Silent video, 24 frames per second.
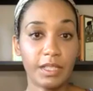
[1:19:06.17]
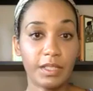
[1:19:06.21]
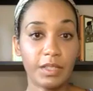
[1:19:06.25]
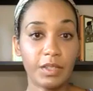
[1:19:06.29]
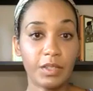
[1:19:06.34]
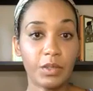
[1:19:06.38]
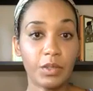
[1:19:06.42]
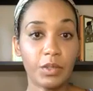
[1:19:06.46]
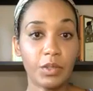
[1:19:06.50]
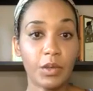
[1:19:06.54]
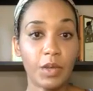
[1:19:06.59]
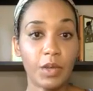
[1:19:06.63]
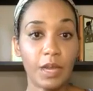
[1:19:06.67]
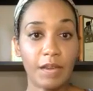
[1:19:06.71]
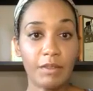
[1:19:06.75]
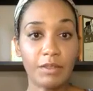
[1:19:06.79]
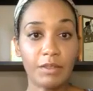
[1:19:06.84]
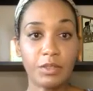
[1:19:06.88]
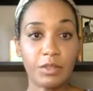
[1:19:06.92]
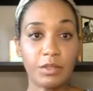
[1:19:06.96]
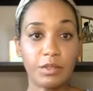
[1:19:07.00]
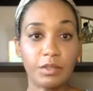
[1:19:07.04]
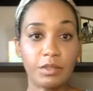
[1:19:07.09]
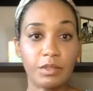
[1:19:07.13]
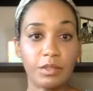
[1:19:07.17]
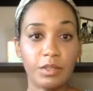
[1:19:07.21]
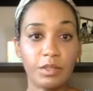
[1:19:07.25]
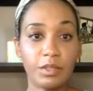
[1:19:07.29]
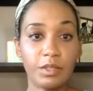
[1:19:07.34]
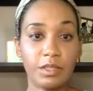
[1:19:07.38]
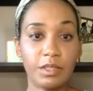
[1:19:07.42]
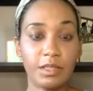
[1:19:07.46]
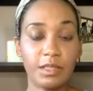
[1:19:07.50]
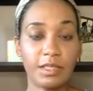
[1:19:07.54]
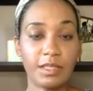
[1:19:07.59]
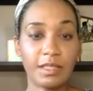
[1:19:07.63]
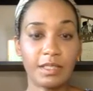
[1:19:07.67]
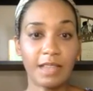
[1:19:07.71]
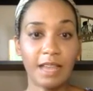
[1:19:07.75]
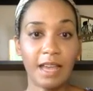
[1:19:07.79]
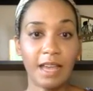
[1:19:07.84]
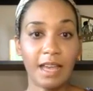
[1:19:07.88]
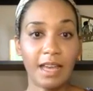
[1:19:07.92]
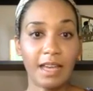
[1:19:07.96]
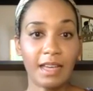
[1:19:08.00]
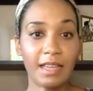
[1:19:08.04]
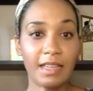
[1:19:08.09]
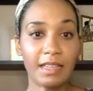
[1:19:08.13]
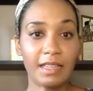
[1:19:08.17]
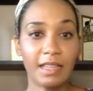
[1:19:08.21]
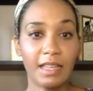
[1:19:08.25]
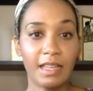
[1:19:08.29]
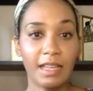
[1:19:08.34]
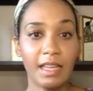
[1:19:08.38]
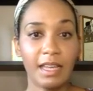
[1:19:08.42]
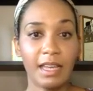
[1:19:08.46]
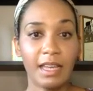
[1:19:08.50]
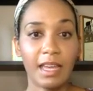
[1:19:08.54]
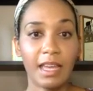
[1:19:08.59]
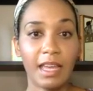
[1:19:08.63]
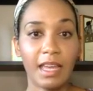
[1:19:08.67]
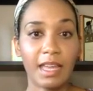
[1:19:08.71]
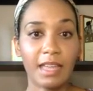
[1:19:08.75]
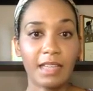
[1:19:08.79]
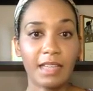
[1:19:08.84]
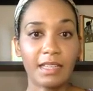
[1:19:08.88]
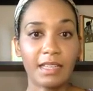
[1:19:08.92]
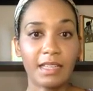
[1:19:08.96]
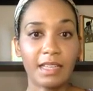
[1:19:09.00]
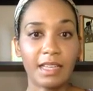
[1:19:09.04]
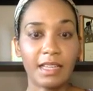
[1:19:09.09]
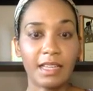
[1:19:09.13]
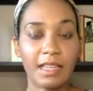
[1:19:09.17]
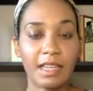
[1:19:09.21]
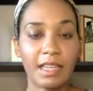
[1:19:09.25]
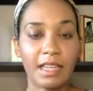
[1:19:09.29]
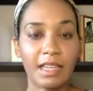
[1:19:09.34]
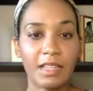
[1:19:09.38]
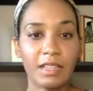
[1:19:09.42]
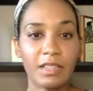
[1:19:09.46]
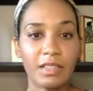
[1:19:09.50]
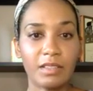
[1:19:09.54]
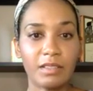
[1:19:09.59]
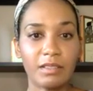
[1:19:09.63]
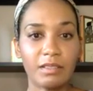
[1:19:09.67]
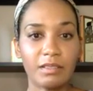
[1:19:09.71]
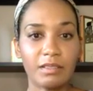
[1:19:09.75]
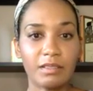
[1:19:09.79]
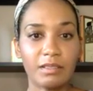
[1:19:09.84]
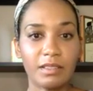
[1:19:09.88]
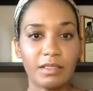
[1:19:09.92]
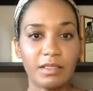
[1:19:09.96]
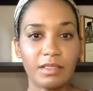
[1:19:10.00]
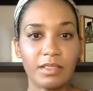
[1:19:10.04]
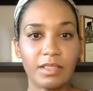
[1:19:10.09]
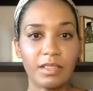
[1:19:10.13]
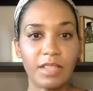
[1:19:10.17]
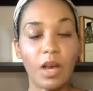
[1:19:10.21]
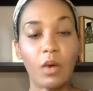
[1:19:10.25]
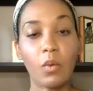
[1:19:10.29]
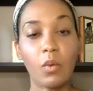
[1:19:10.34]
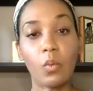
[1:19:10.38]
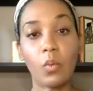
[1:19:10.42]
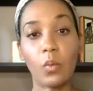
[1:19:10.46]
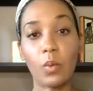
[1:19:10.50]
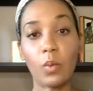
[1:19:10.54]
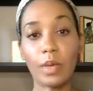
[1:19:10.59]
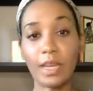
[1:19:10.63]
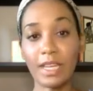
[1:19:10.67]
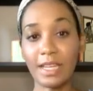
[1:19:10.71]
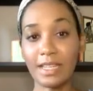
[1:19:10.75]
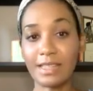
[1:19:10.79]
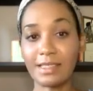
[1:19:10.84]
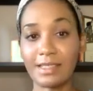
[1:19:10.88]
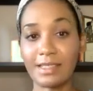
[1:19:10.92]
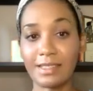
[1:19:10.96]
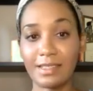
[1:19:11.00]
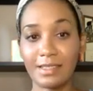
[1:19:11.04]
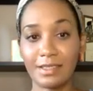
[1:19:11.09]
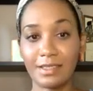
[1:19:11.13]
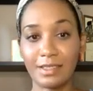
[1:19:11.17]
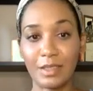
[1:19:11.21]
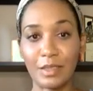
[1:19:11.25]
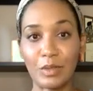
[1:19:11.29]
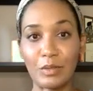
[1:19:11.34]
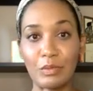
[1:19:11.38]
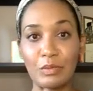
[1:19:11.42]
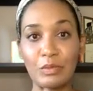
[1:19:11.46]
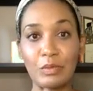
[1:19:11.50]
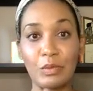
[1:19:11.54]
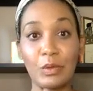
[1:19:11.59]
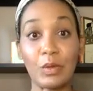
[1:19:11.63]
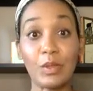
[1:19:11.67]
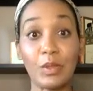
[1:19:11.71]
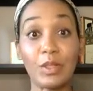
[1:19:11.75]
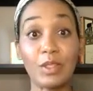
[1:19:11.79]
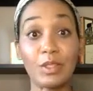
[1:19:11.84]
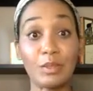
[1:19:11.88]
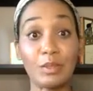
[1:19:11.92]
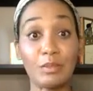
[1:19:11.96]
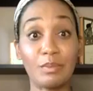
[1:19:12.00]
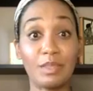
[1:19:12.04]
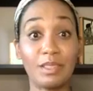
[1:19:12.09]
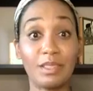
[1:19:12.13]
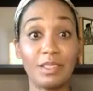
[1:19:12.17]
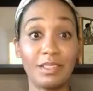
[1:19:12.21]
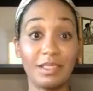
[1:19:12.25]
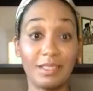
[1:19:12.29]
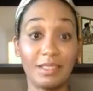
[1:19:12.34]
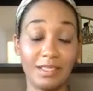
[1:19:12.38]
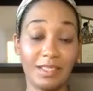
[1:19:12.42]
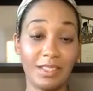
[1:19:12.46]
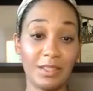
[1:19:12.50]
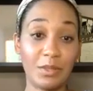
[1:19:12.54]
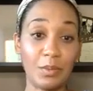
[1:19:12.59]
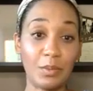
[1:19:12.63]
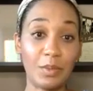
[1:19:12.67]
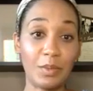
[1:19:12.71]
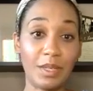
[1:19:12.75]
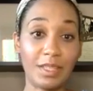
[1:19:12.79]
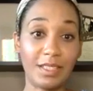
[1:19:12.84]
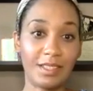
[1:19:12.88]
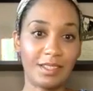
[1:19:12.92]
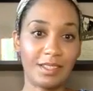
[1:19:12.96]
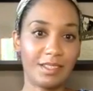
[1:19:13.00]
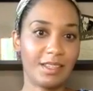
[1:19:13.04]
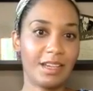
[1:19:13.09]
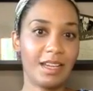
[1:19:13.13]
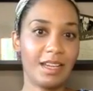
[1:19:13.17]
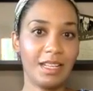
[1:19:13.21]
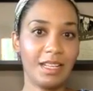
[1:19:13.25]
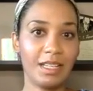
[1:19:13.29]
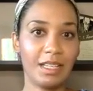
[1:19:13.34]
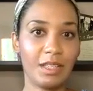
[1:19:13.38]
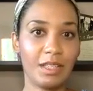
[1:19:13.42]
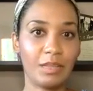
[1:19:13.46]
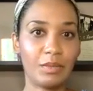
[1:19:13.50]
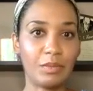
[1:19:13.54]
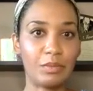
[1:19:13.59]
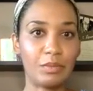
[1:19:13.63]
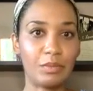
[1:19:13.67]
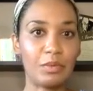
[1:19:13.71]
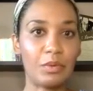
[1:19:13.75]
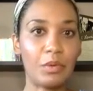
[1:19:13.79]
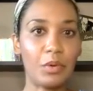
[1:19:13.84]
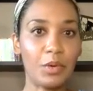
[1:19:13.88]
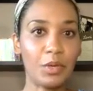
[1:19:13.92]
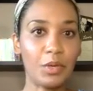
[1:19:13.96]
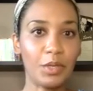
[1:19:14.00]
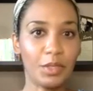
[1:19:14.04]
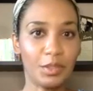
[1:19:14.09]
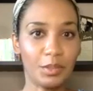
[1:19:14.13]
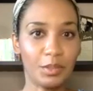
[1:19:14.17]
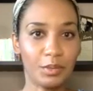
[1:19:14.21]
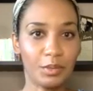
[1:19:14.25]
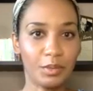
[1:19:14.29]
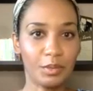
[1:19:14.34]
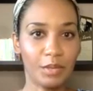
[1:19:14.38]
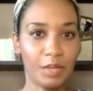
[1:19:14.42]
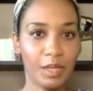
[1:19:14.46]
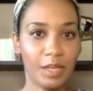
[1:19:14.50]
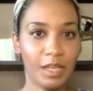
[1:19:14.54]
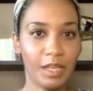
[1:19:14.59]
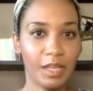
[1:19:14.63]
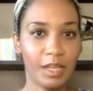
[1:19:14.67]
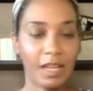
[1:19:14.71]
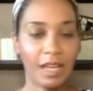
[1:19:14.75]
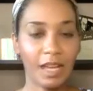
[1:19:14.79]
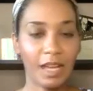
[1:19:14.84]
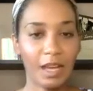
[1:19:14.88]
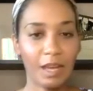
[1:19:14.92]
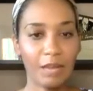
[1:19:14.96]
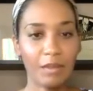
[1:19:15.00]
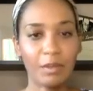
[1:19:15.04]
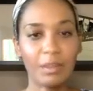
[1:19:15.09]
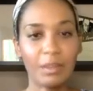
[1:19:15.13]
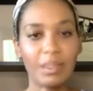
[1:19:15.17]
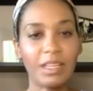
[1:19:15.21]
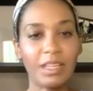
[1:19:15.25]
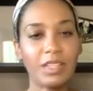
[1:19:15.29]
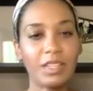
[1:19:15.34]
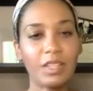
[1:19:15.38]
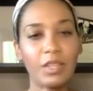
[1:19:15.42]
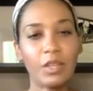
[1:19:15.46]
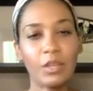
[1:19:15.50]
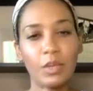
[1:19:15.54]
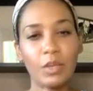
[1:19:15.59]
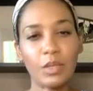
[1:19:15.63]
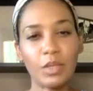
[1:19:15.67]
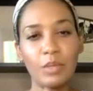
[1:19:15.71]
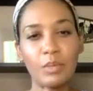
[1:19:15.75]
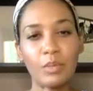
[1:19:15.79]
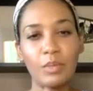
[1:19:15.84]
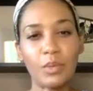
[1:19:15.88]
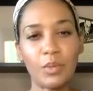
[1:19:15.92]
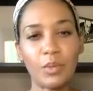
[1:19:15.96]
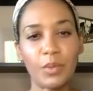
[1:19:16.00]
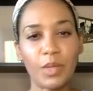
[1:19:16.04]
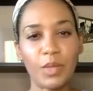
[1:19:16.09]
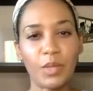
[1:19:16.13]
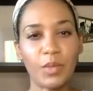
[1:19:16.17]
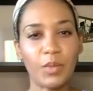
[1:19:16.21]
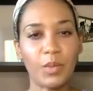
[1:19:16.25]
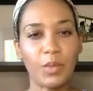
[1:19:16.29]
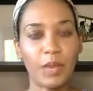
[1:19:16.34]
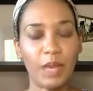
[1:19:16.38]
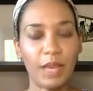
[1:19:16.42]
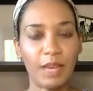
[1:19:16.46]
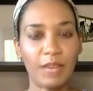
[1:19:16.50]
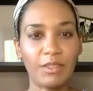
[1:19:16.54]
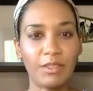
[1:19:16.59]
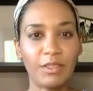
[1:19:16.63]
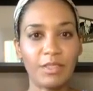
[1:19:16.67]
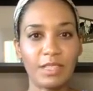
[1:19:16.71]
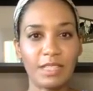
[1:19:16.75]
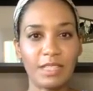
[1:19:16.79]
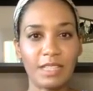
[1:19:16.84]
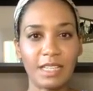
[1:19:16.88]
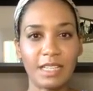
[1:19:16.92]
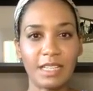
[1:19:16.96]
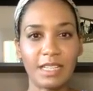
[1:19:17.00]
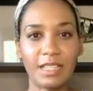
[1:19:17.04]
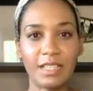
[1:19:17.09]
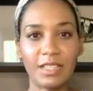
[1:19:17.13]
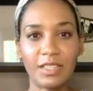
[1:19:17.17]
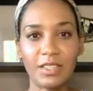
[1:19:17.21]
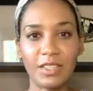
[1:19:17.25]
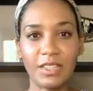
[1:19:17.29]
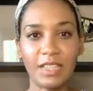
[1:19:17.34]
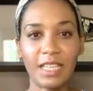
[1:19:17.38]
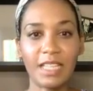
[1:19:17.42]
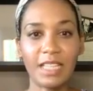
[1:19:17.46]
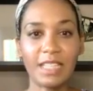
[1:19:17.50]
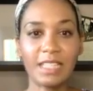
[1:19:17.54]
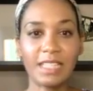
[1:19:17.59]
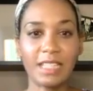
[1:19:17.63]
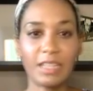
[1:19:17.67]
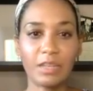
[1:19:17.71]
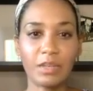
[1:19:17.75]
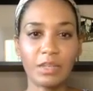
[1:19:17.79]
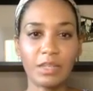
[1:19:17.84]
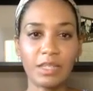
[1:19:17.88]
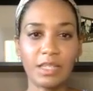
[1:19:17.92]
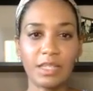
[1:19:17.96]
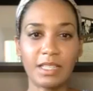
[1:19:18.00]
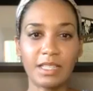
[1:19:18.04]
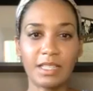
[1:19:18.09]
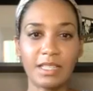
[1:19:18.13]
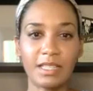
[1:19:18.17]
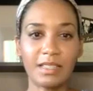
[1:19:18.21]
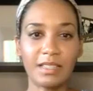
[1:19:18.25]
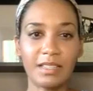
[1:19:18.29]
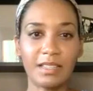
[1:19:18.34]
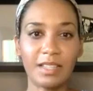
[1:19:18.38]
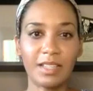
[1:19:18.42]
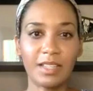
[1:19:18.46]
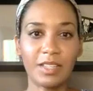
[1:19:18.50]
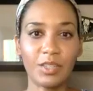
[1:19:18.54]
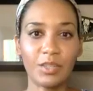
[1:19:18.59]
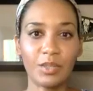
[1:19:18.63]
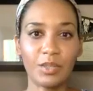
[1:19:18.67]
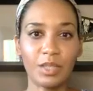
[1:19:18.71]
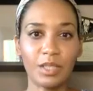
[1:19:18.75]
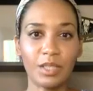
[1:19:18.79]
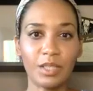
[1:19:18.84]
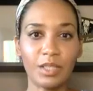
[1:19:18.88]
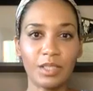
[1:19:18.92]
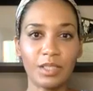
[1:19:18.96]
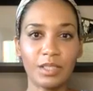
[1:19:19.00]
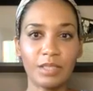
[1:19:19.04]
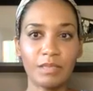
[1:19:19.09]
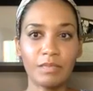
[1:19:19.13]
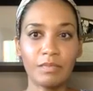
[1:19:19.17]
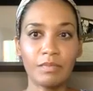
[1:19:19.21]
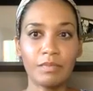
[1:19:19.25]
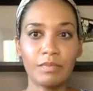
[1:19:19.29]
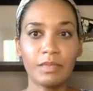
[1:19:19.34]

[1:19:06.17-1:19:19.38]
You know, you have to decide and not wait for it to be, in a way, decided for you. Well, there's always a point where you have to decide. In your case, there was that trigger.